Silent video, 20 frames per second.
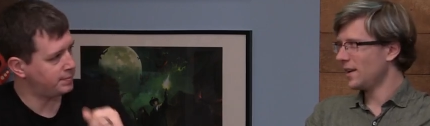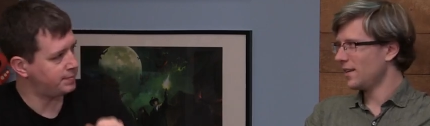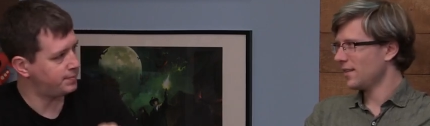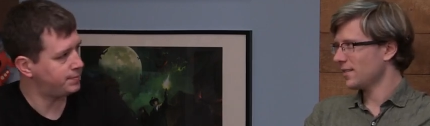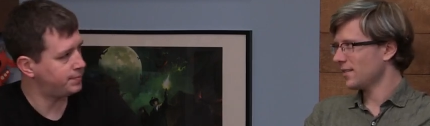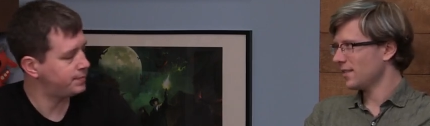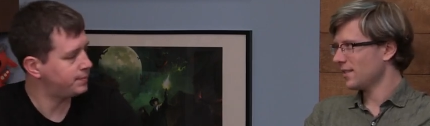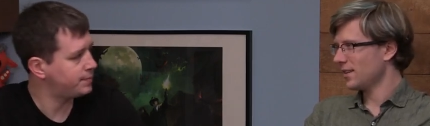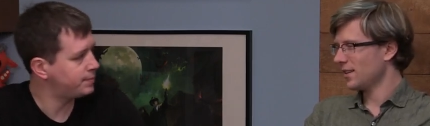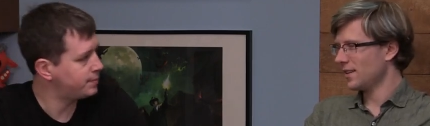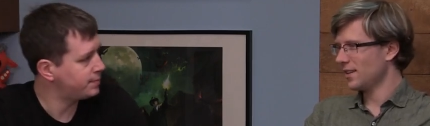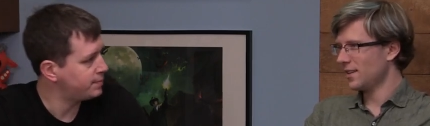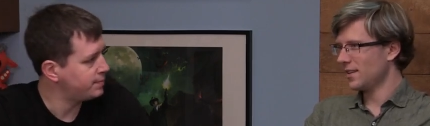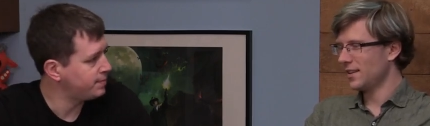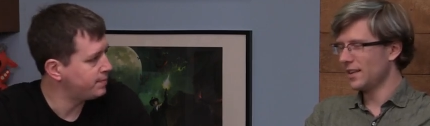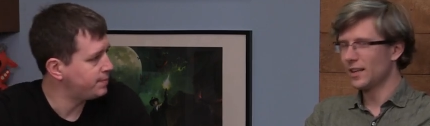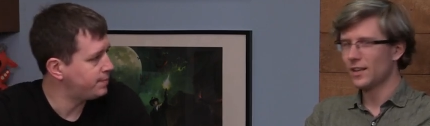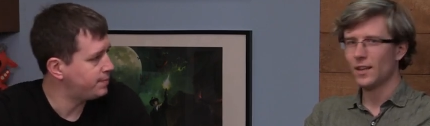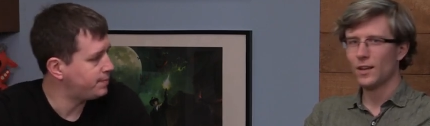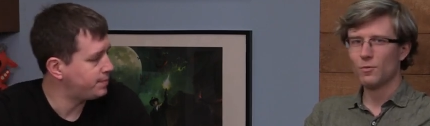Speaker 1: be uh,
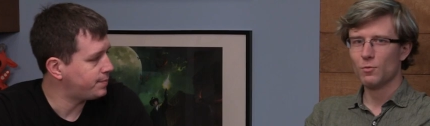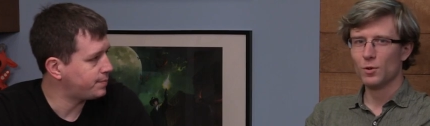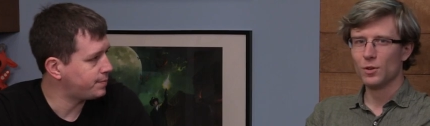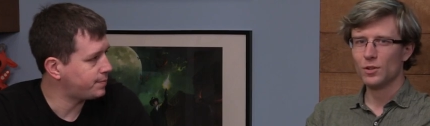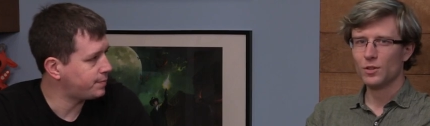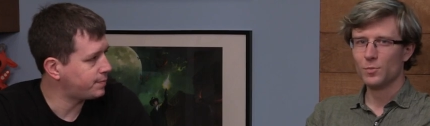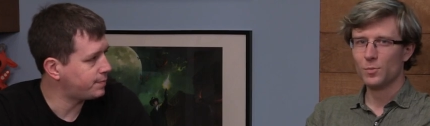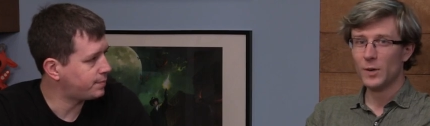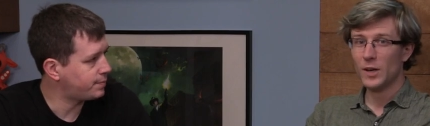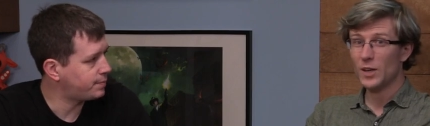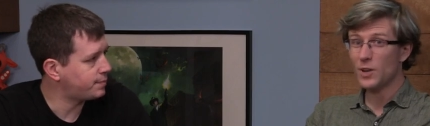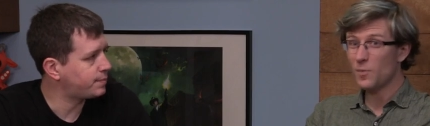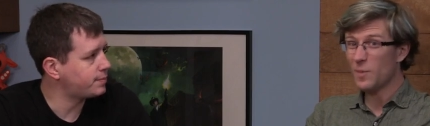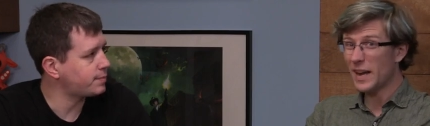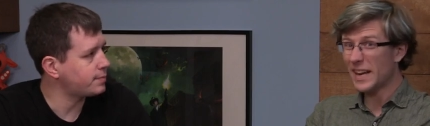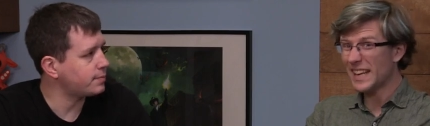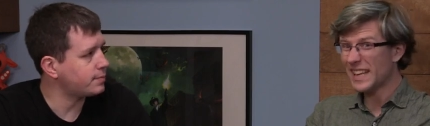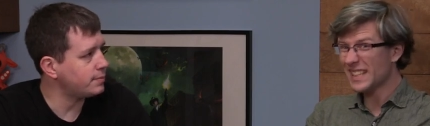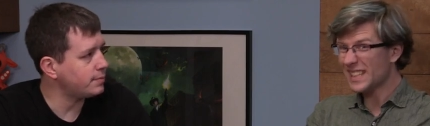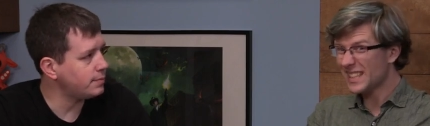legal at Worlds, but you
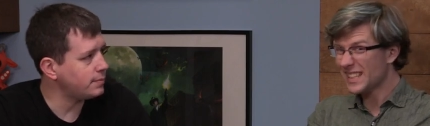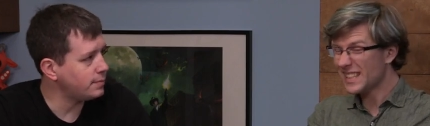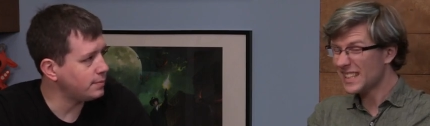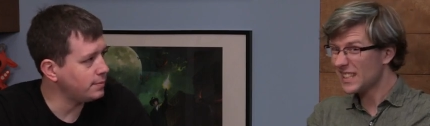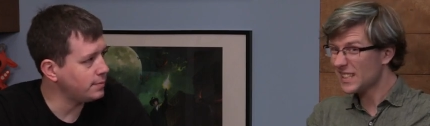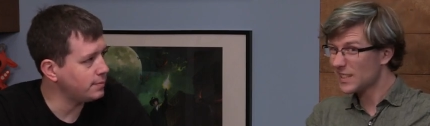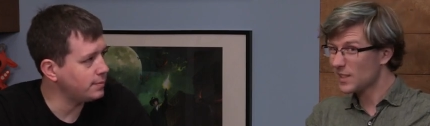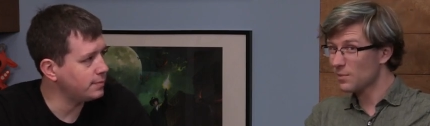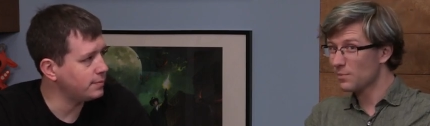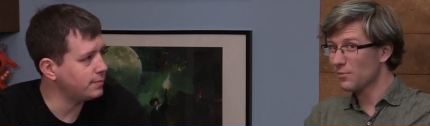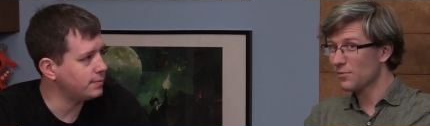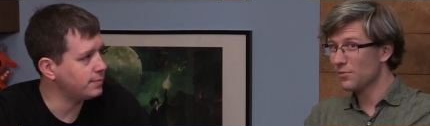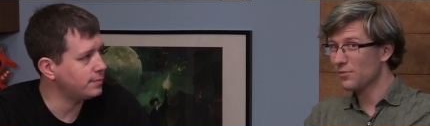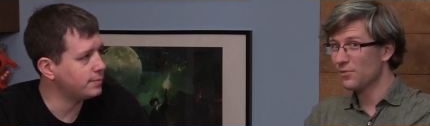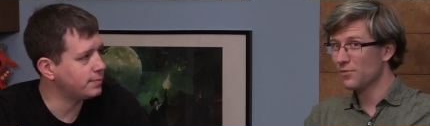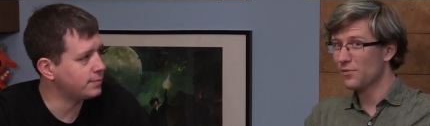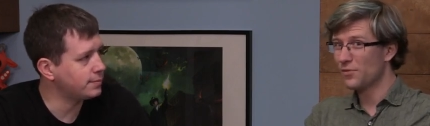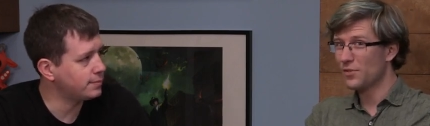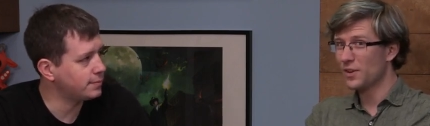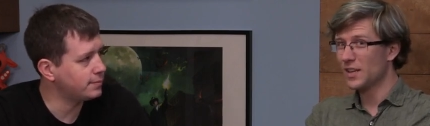might get to see
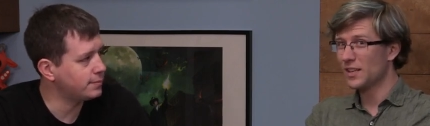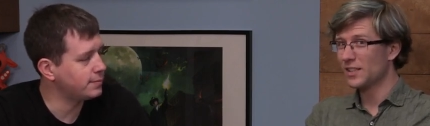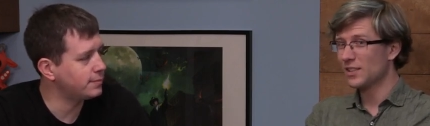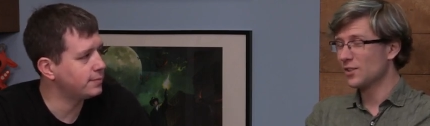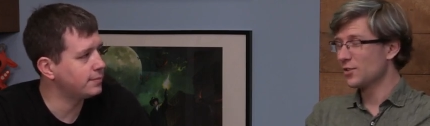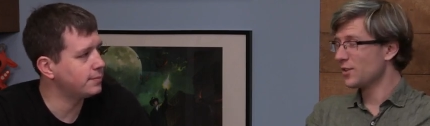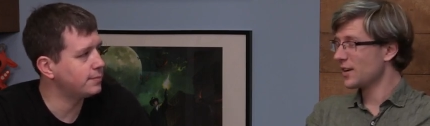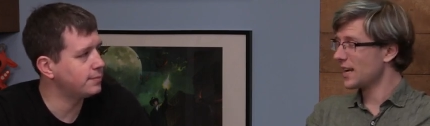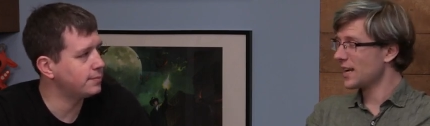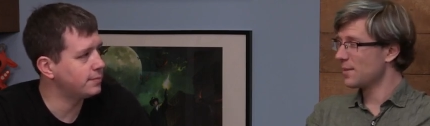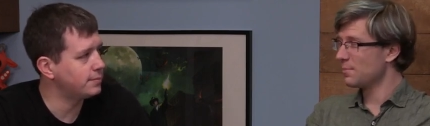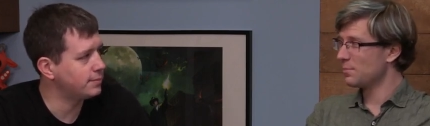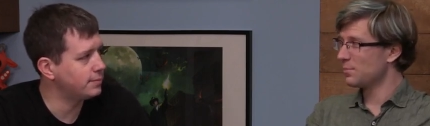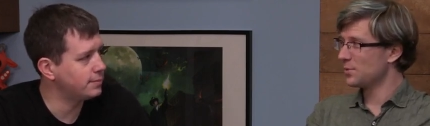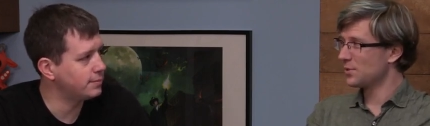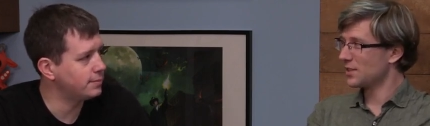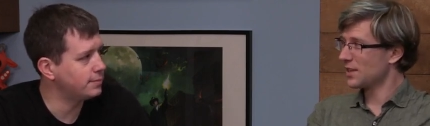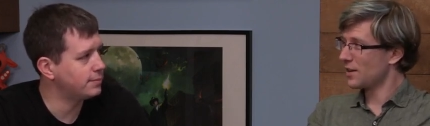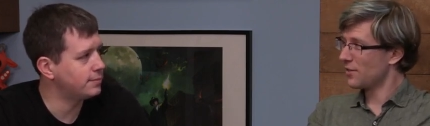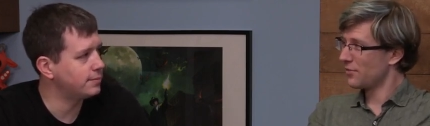some fun
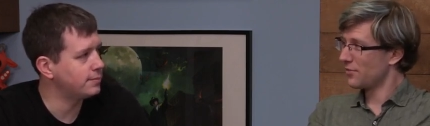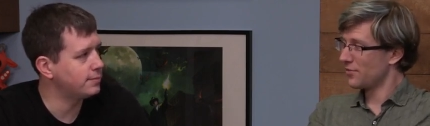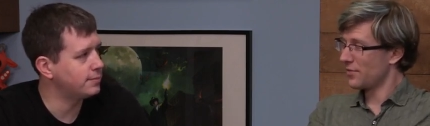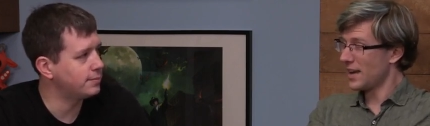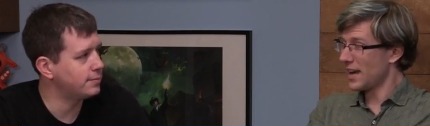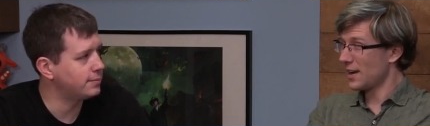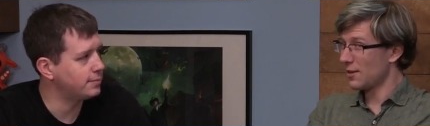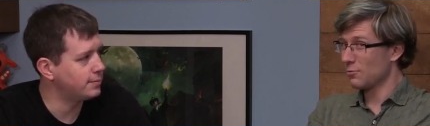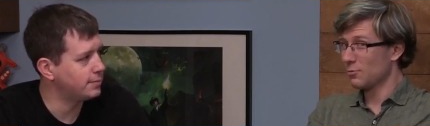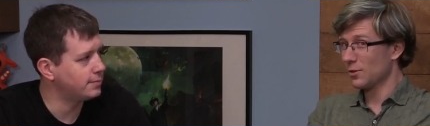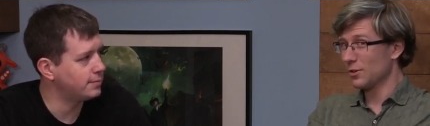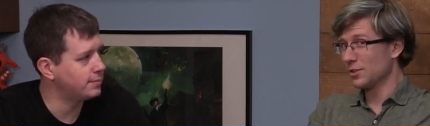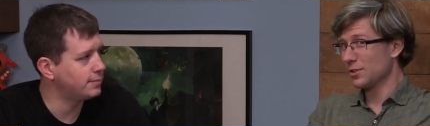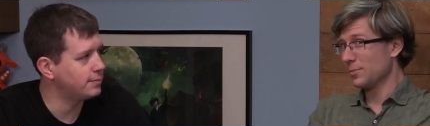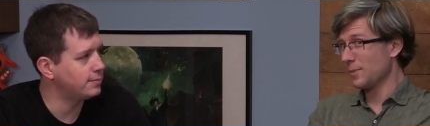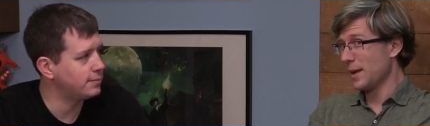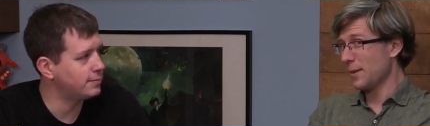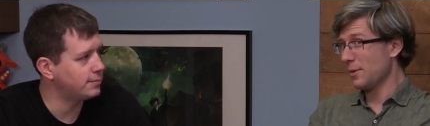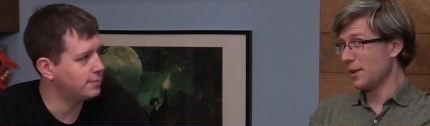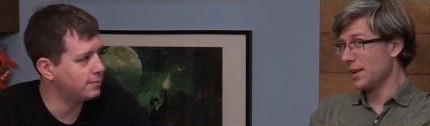Crab stuff at
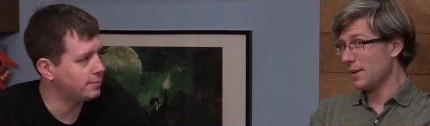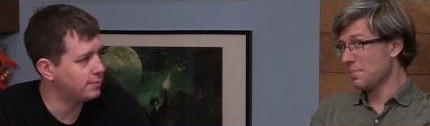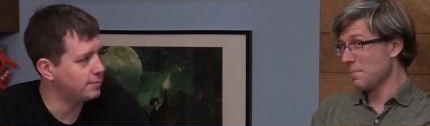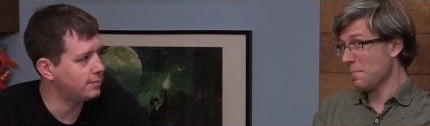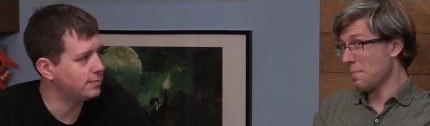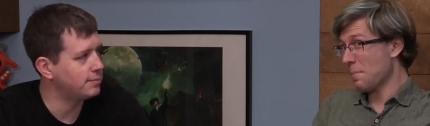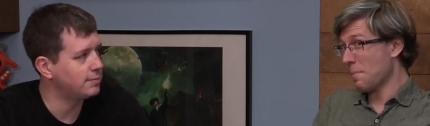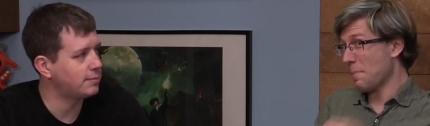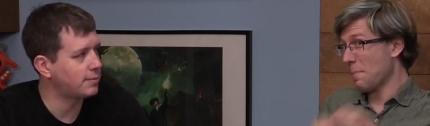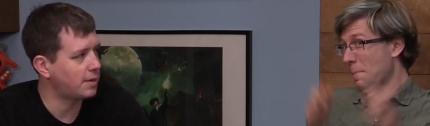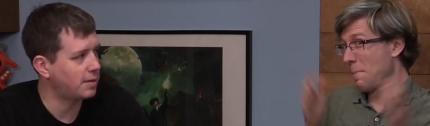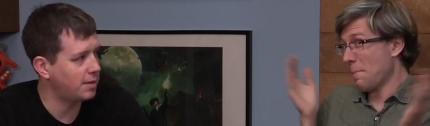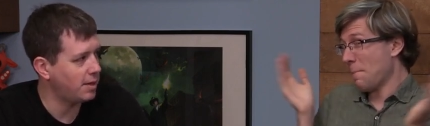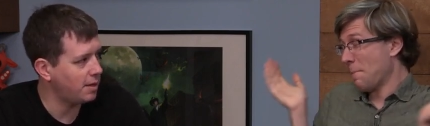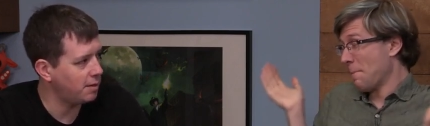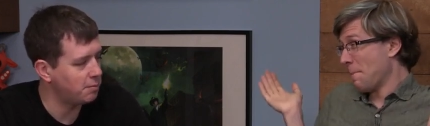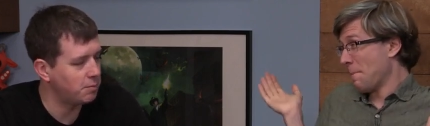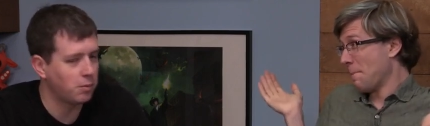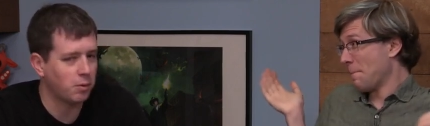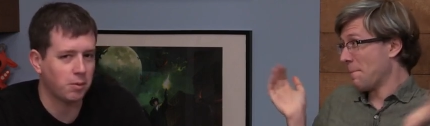Worlds, maybe?
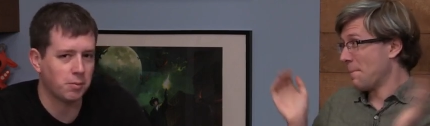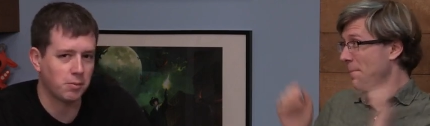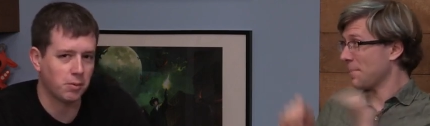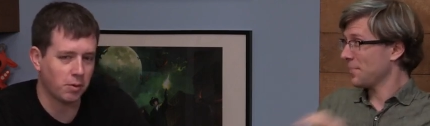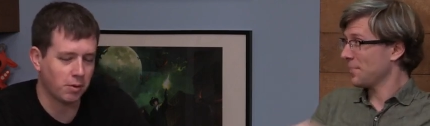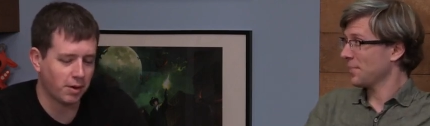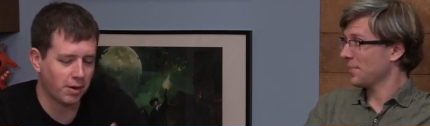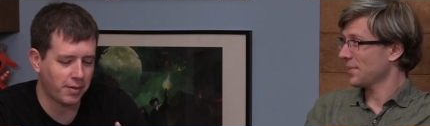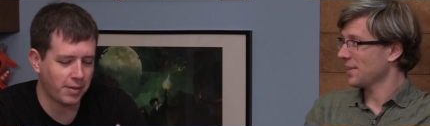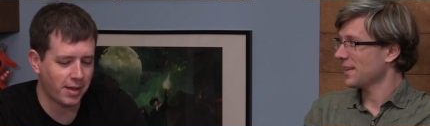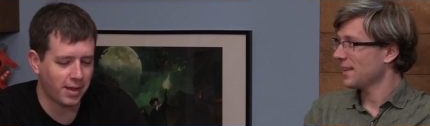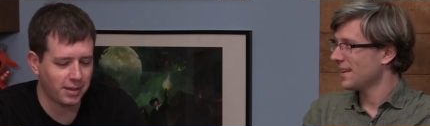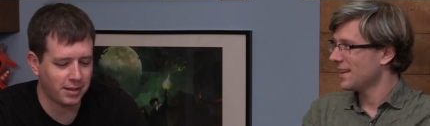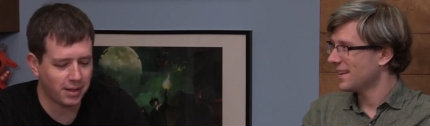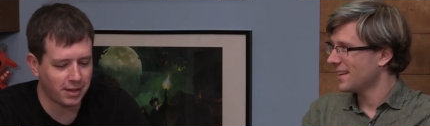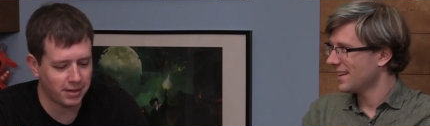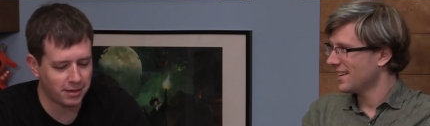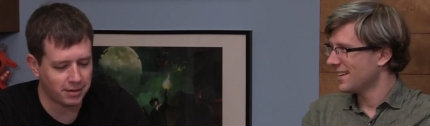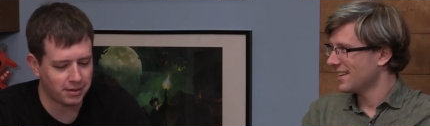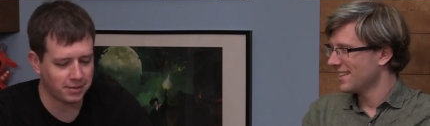
Speaker 2: Yeah, more, more on that
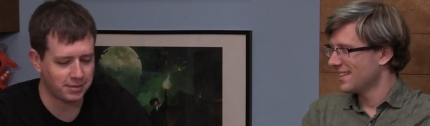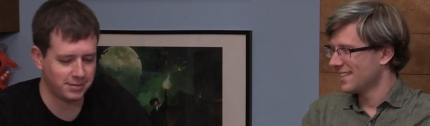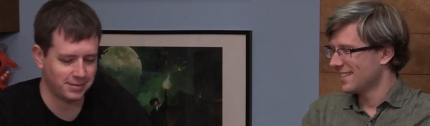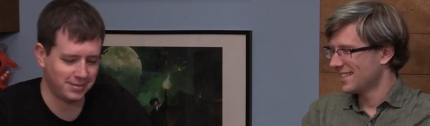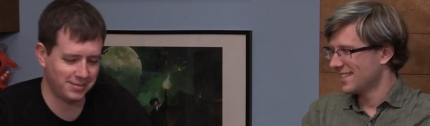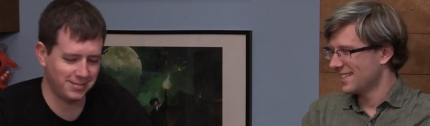later.